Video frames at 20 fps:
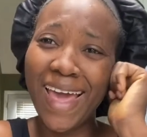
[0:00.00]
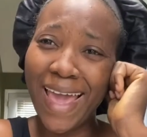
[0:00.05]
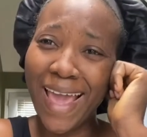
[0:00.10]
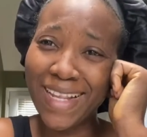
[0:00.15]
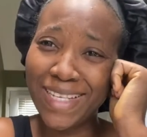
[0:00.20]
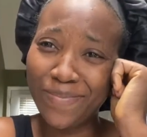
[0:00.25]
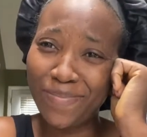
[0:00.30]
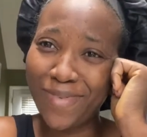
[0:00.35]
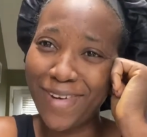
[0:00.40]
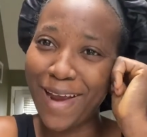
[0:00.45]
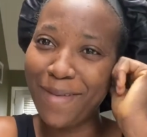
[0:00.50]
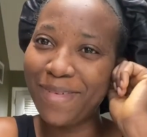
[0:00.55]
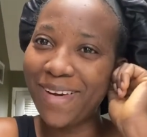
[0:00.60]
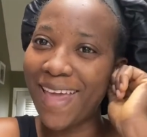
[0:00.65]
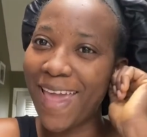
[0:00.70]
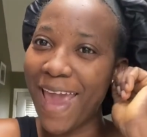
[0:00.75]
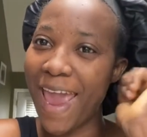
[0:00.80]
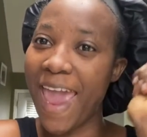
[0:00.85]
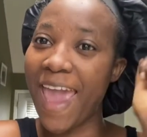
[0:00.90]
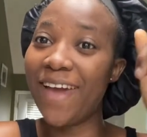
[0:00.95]
It's a
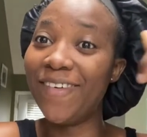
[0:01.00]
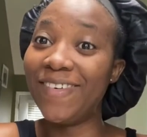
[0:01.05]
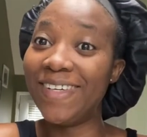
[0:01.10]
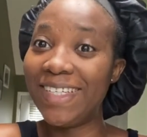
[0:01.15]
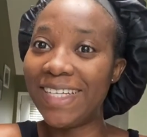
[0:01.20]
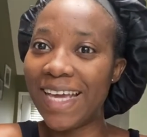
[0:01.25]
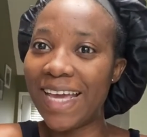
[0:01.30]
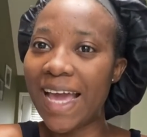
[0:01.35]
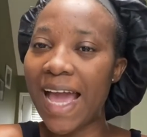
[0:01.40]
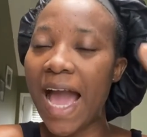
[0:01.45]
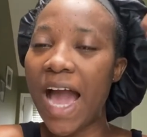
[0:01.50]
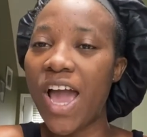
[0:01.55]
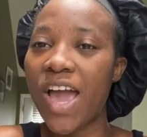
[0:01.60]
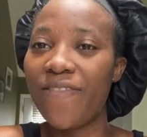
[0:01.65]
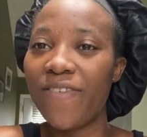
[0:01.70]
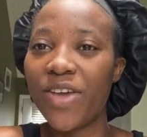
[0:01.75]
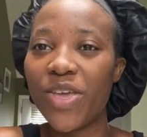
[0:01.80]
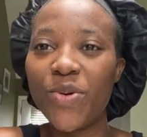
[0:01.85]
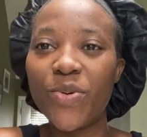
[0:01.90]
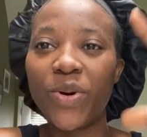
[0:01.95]
pyramid. Every day,
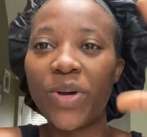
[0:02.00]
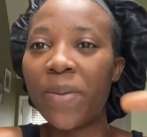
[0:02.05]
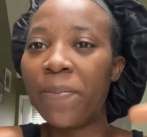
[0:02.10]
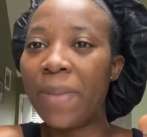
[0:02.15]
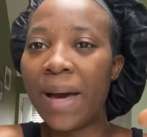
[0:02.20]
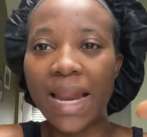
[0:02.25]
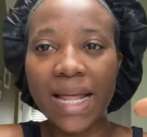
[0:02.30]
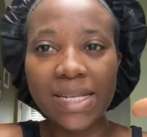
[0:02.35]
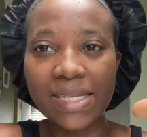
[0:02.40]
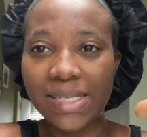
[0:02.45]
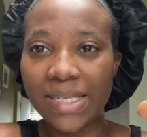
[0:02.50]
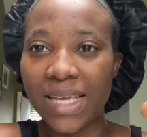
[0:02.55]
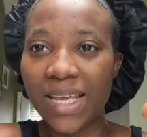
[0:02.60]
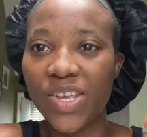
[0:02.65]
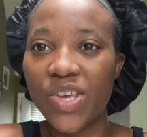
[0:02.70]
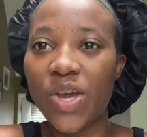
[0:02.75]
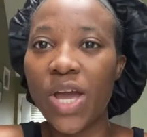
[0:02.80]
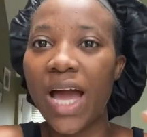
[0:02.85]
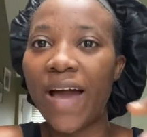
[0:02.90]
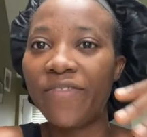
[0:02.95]
however you want to balance it,
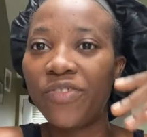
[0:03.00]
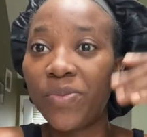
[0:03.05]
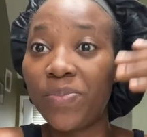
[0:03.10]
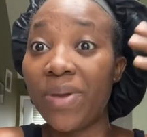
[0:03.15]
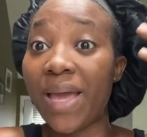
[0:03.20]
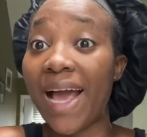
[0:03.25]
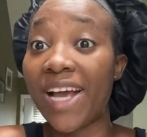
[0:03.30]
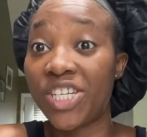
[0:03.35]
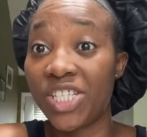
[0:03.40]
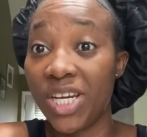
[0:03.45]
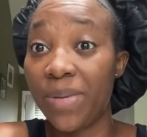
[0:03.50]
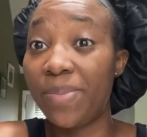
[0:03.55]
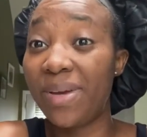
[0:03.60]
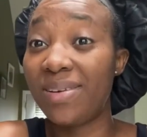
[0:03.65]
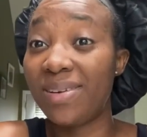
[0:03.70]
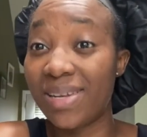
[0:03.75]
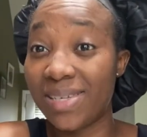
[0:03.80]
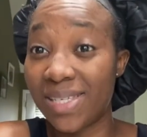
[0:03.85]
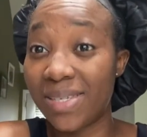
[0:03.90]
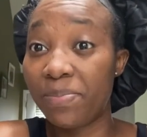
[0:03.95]
you have to be actually be
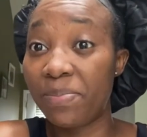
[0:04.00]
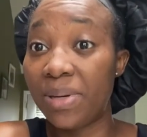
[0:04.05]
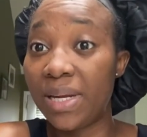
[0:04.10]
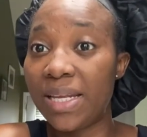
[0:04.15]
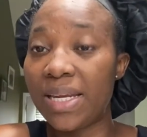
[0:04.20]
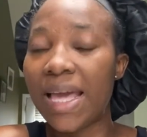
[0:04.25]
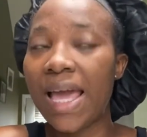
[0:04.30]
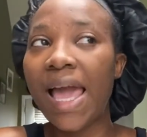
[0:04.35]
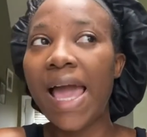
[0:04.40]
disciplined.